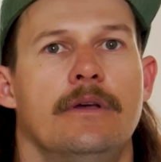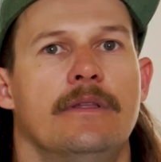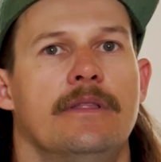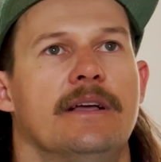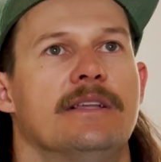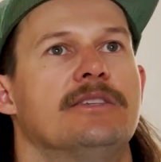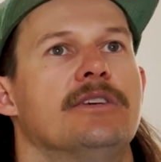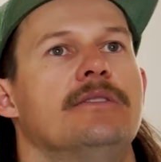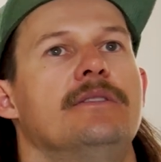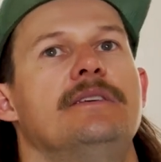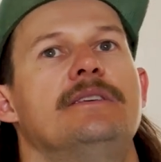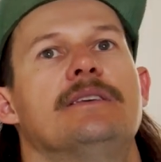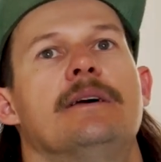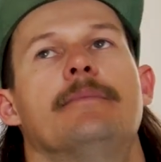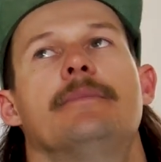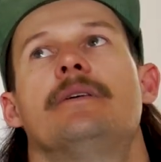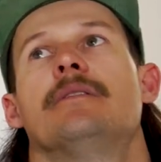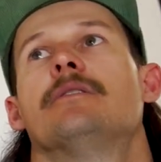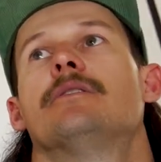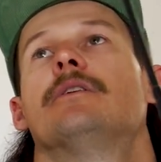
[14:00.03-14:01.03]
that's only
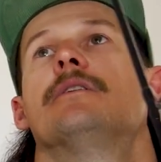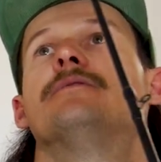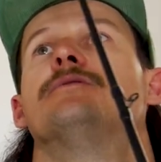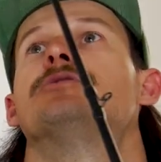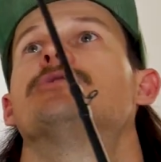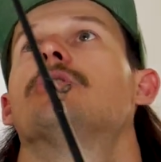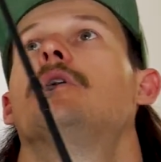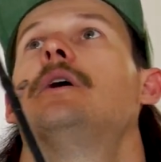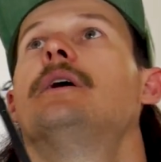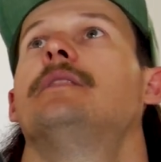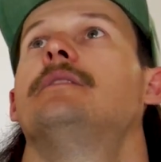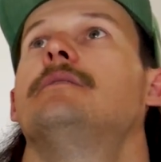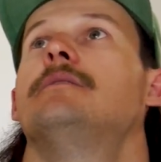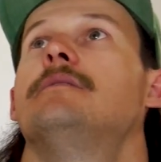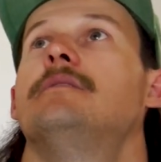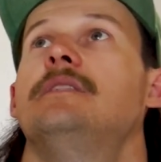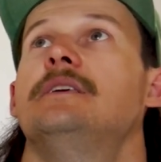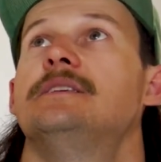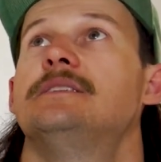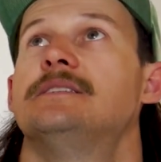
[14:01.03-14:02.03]
something that I've tried
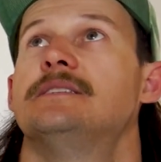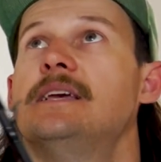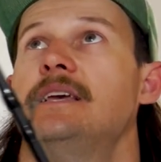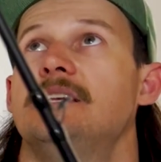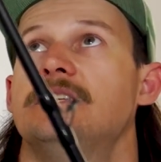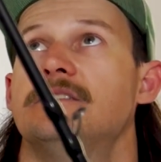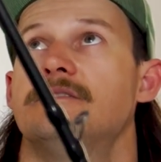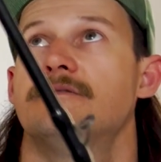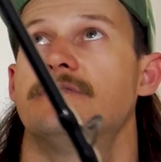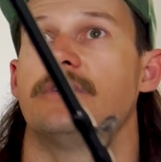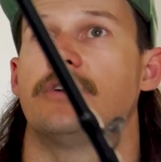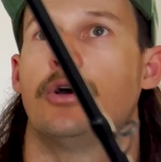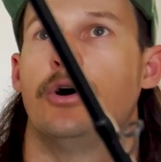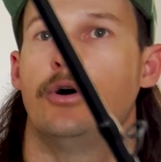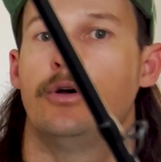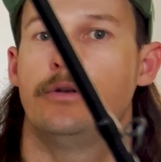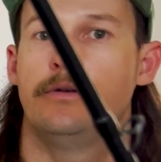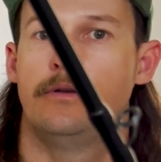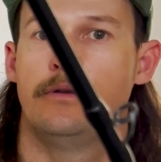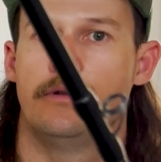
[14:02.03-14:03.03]
this season for
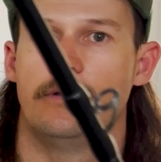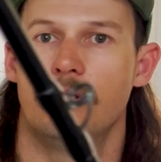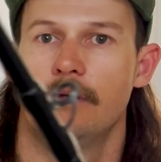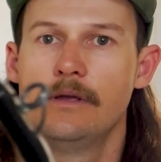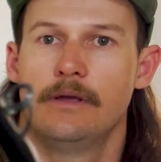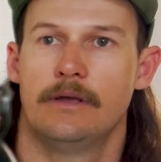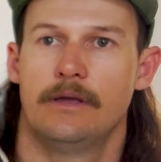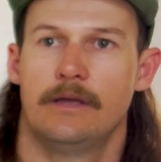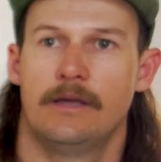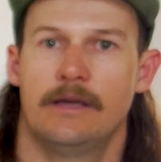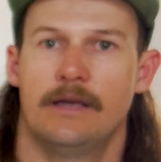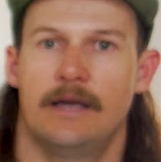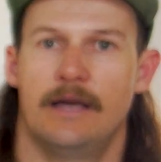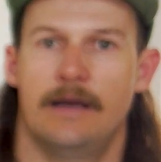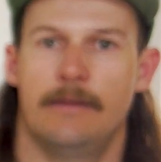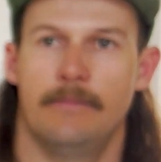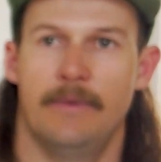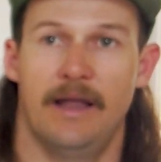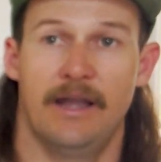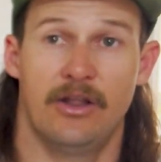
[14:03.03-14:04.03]
cod,
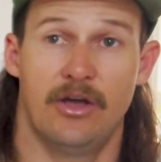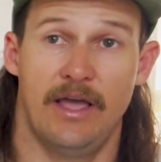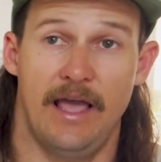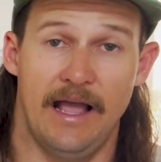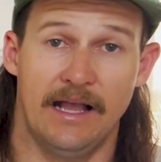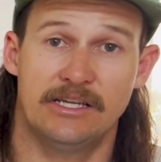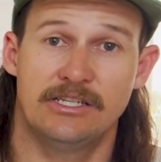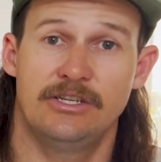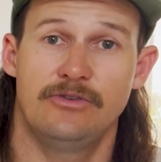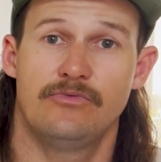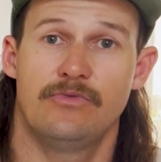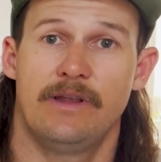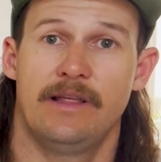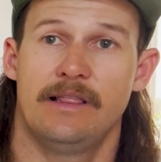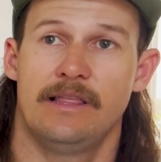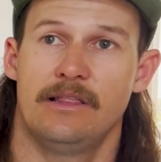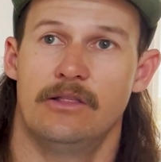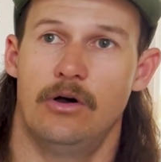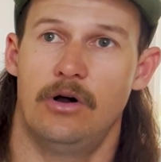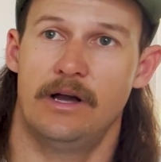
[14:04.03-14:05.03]
and I actually
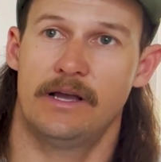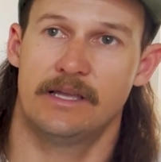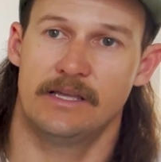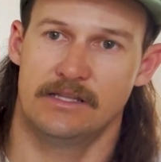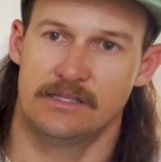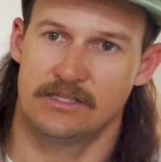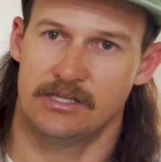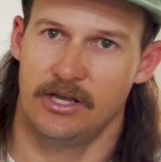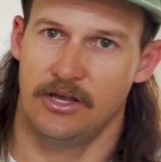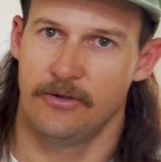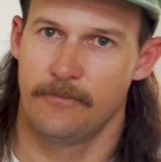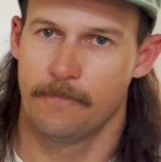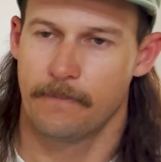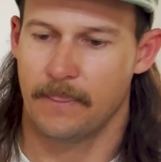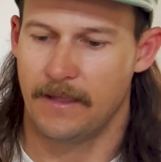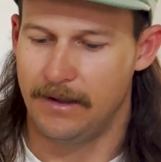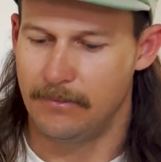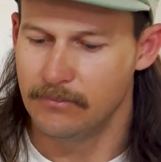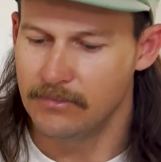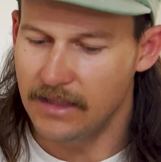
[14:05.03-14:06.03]
really like it. So
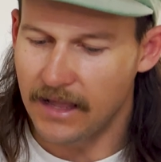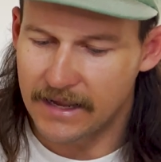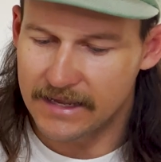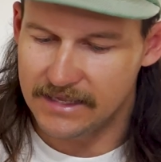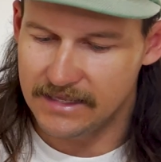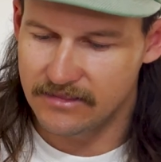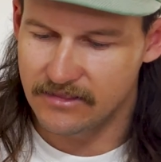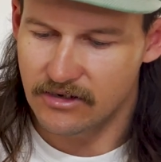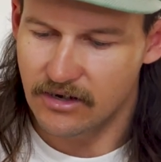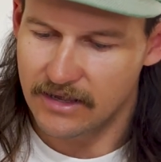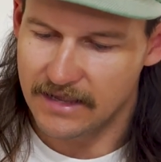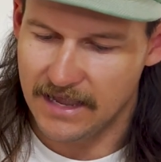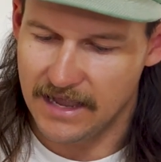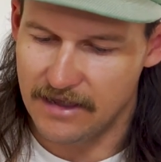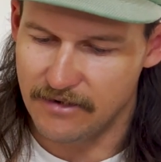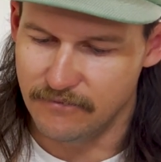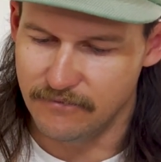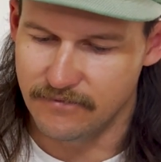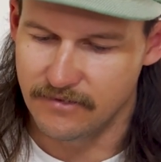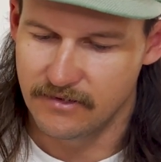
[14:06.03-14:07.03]
I'm lucky that I
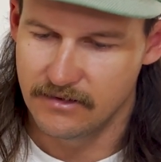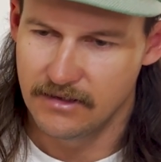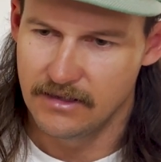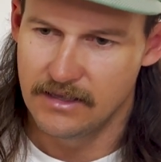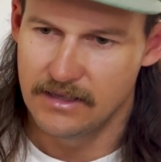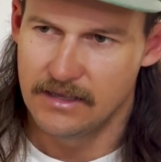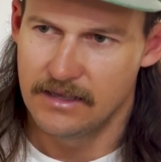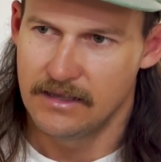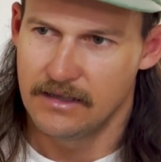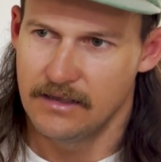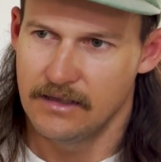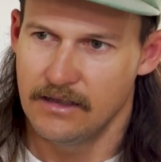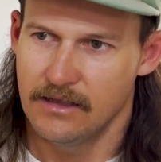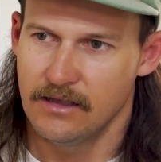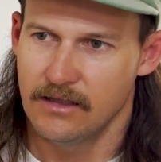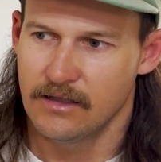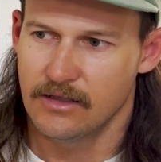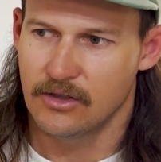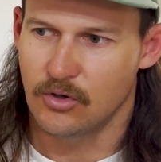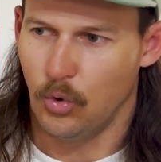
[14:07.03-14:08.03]
have
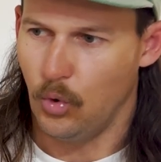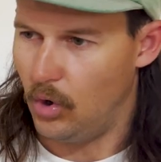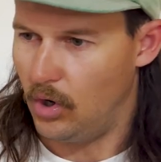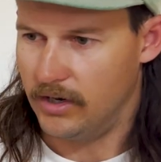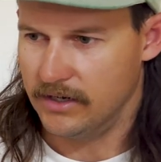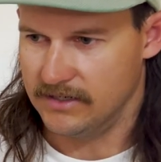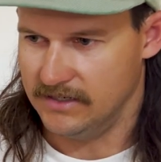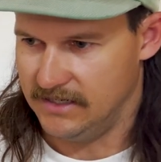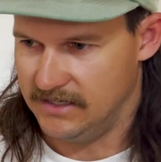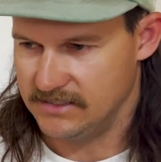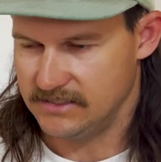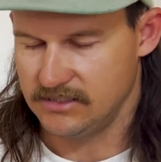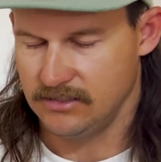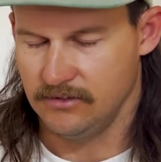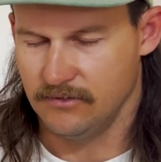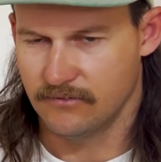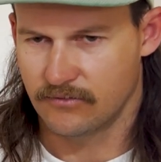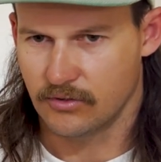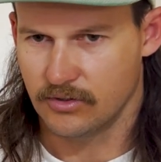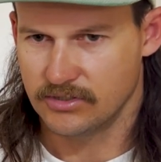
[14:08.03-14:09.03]
quite an arsenal
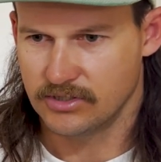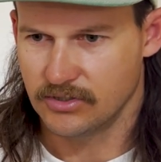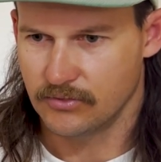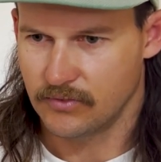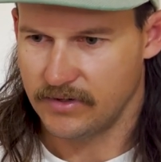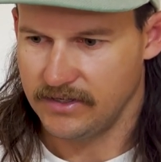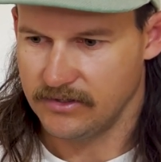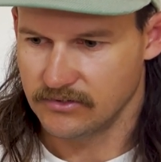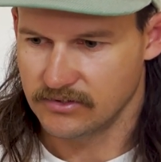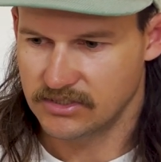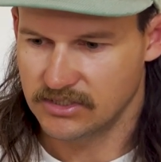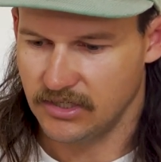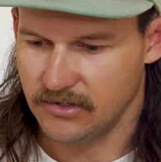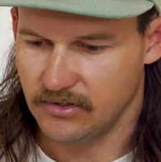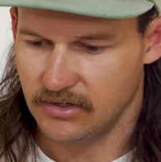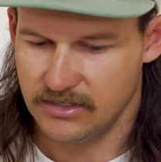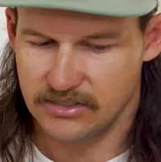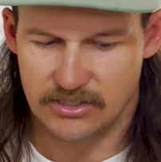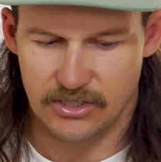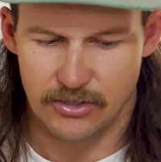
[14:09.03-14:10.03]
of rods and reels, so that
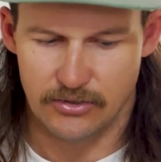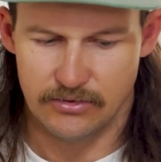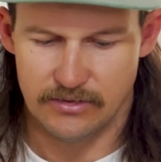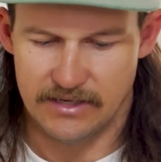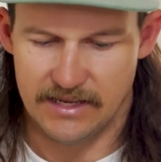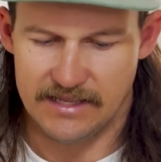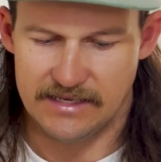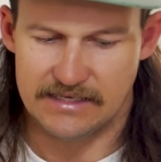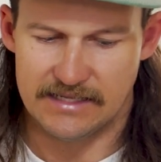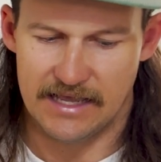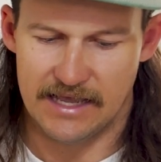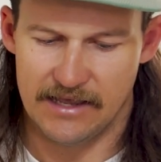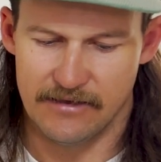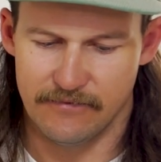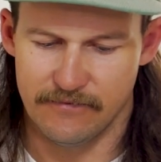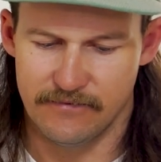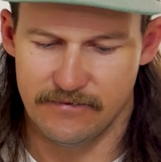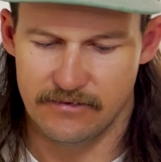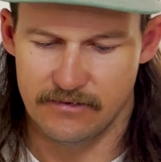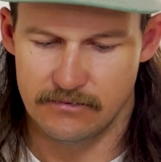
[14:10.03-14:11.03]
I don't need to
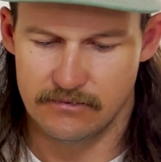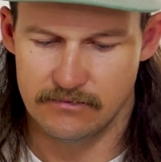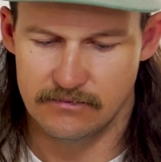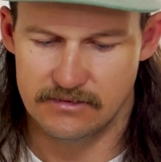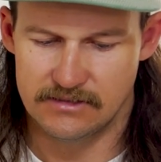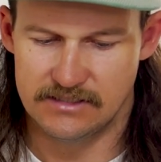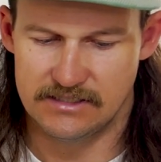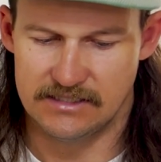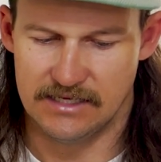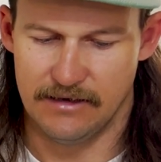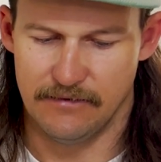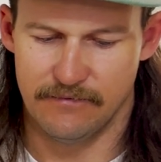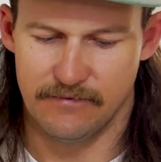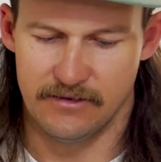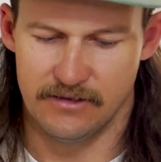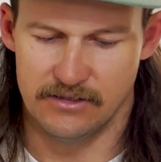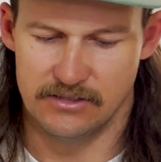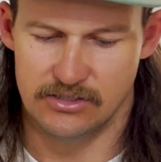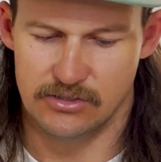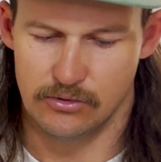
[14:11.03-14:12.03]
have stuff
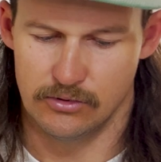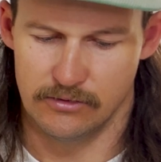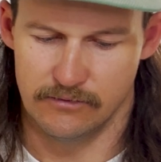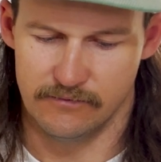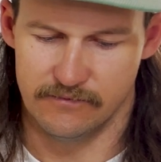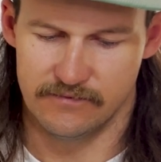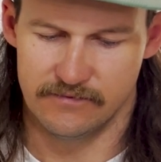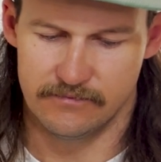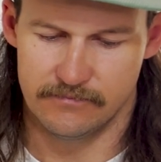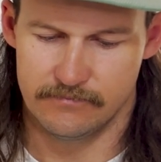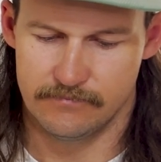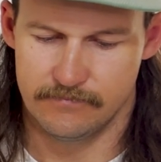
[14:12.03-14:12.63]
that sort of